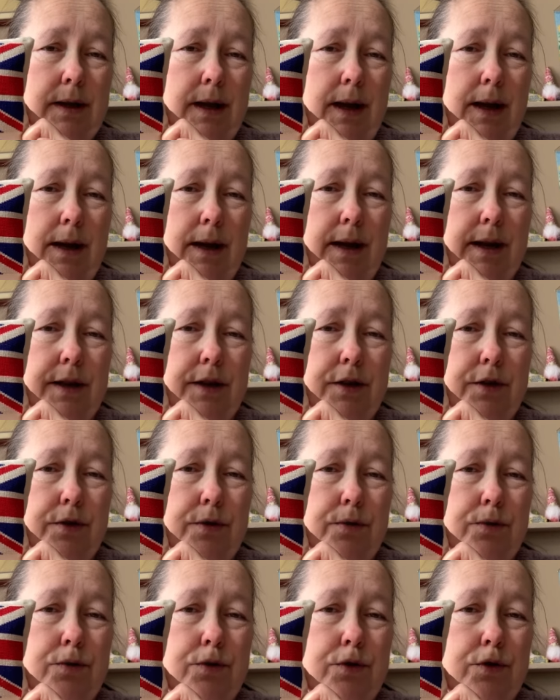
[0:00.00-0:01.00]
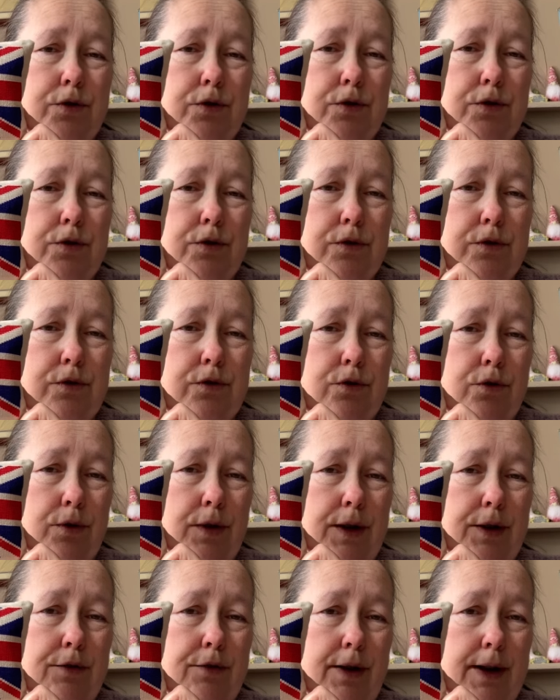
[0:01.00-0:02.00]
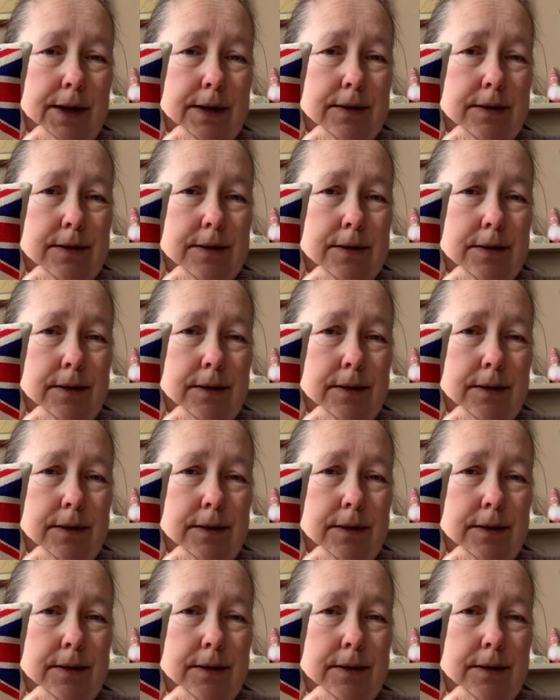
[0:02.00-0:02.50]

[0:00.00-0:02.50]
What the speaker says: and I used sulky threads.